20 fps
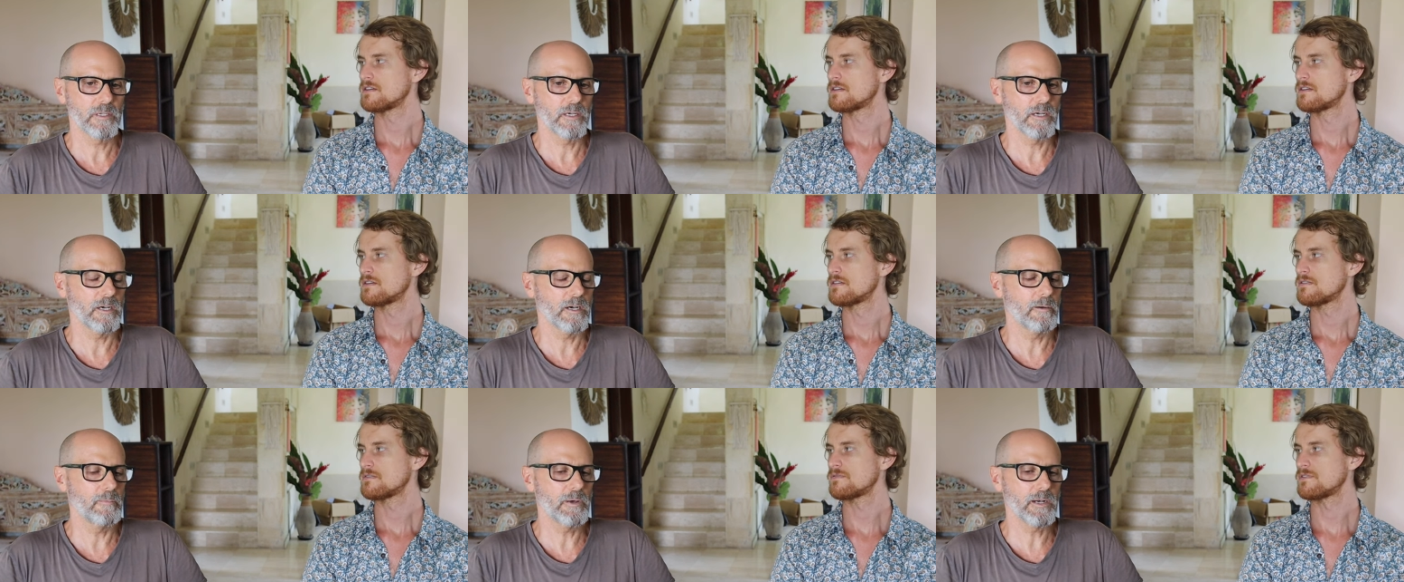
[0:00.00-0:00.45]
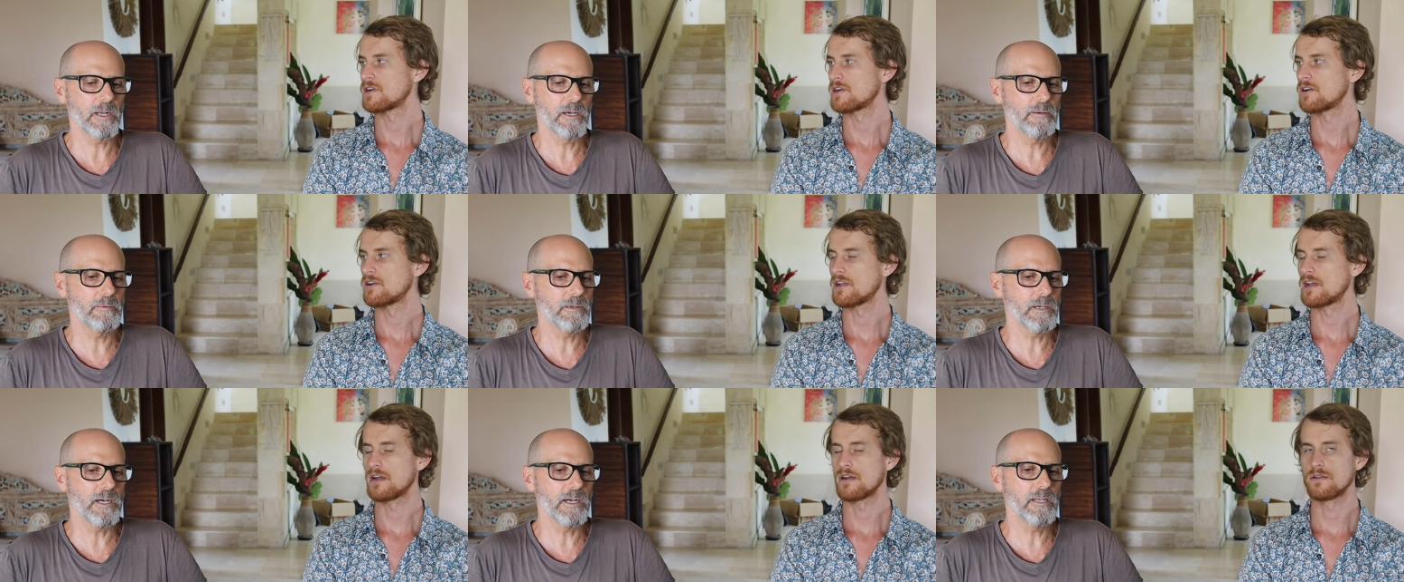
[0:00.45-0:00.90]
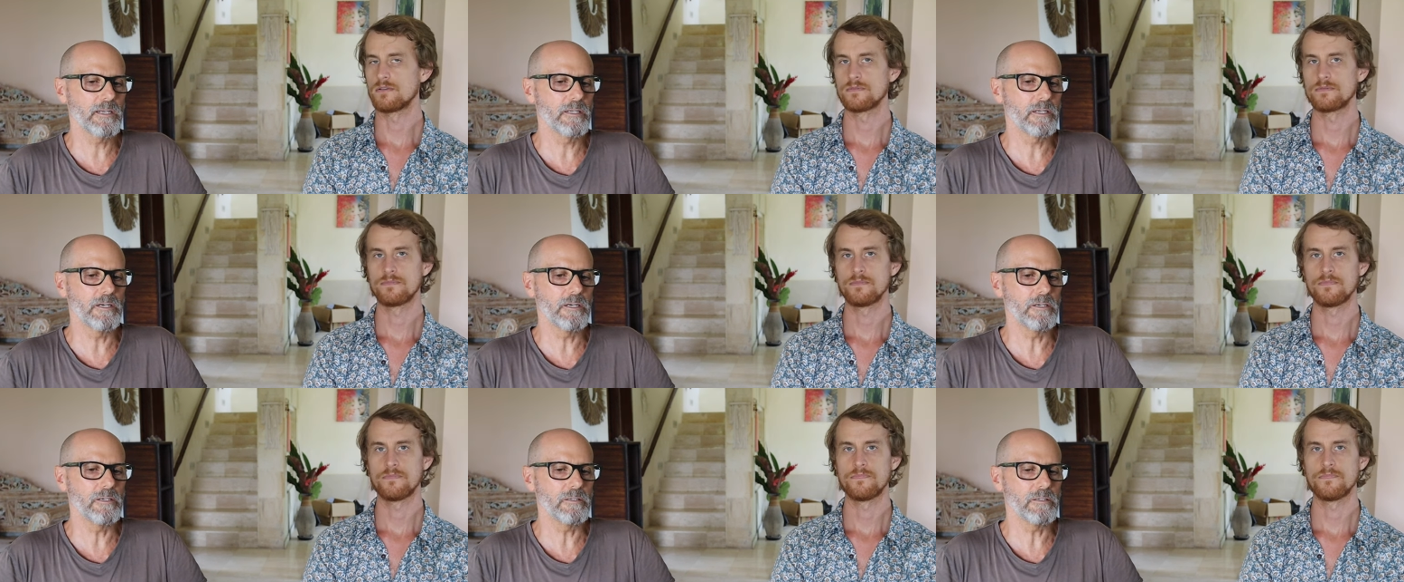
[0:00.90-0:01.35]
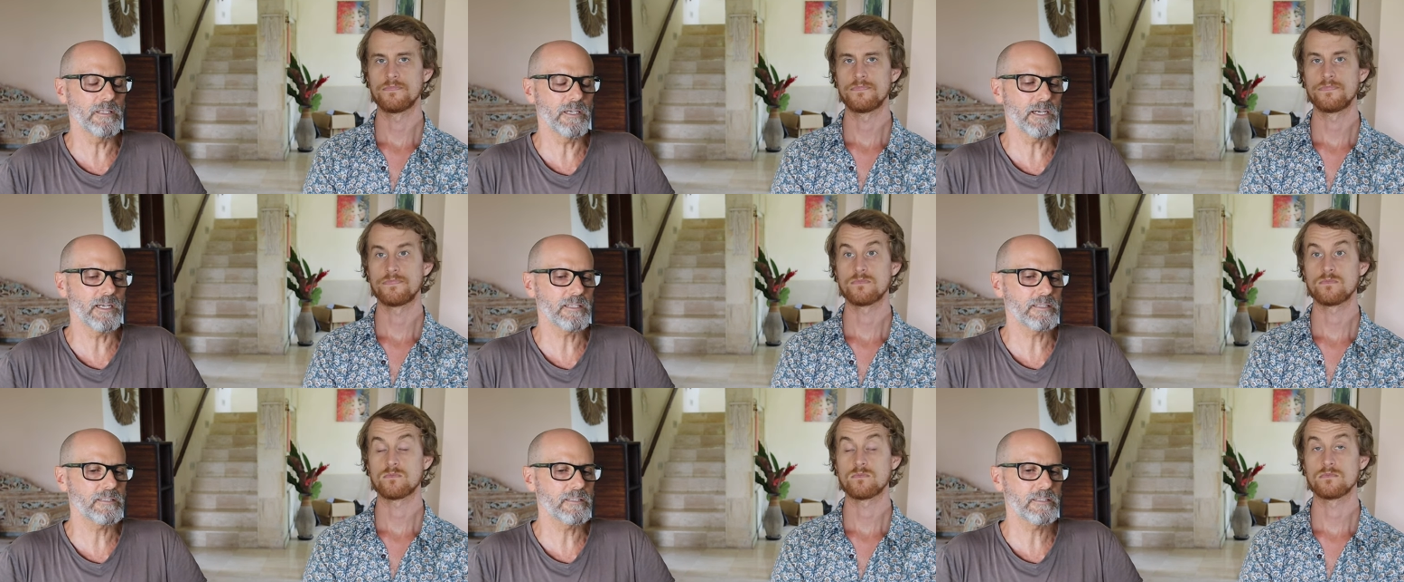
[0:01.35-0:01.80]
Speaker 1: Yeah, but I, I know
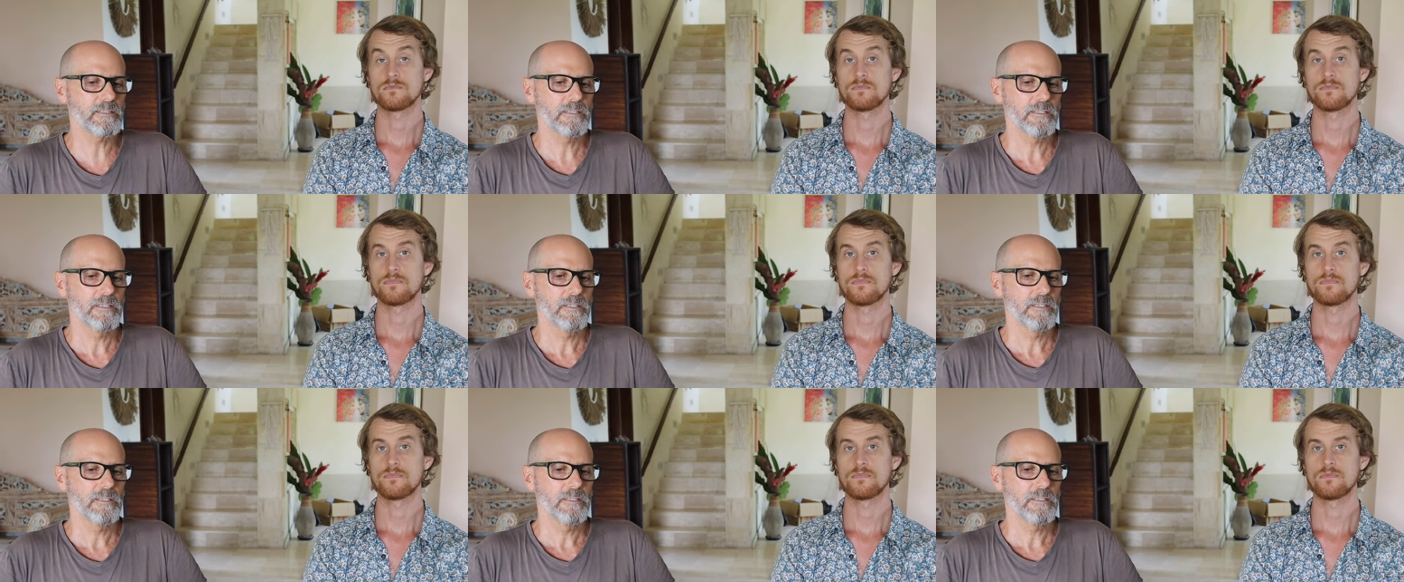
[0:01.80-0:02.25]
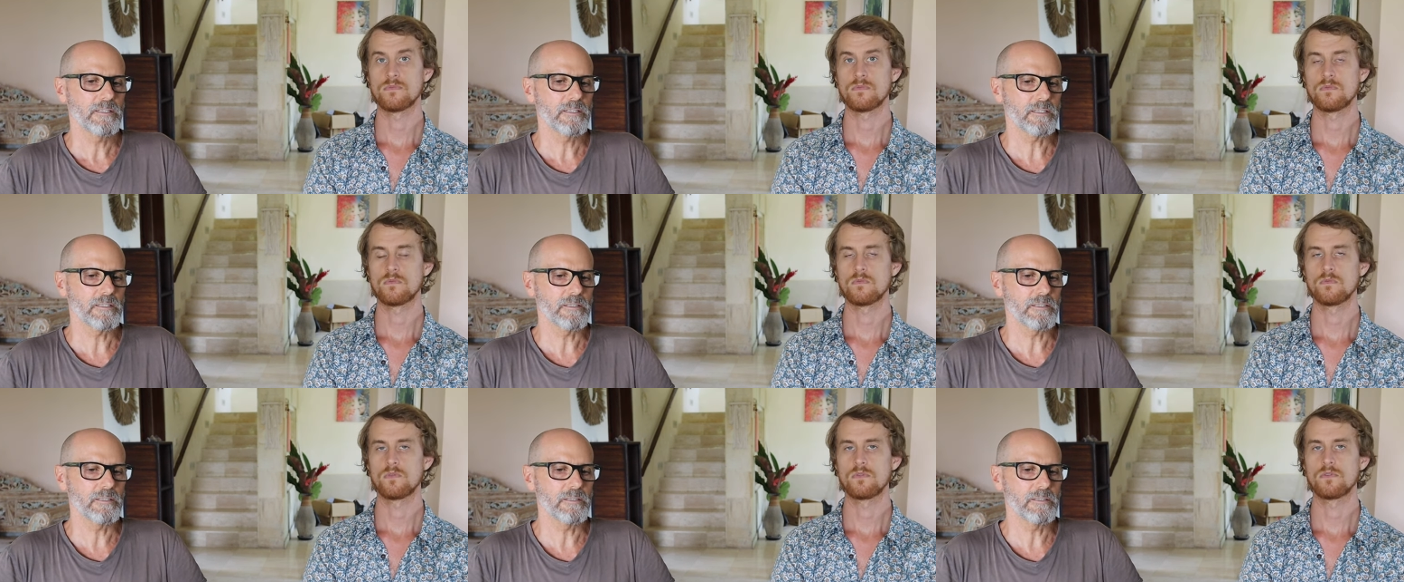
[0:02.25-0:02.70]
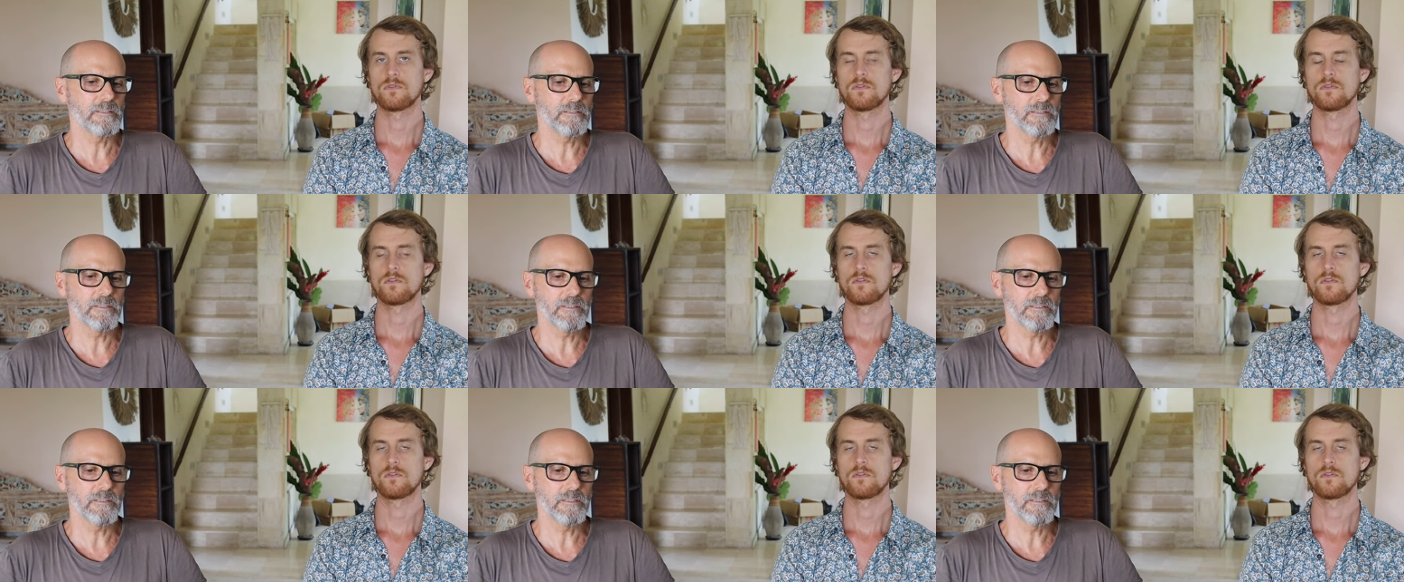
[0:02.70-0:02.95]
that, you know,